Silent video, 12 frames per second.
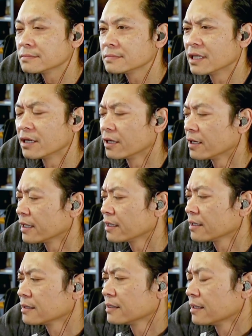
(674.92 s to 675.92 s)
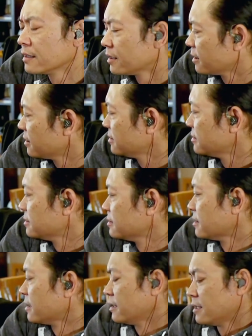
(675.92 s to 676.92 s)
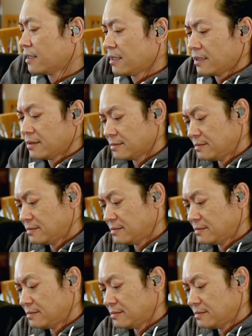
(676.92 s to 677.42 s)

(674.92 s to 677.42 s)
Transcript: No, I hear you. I hear that.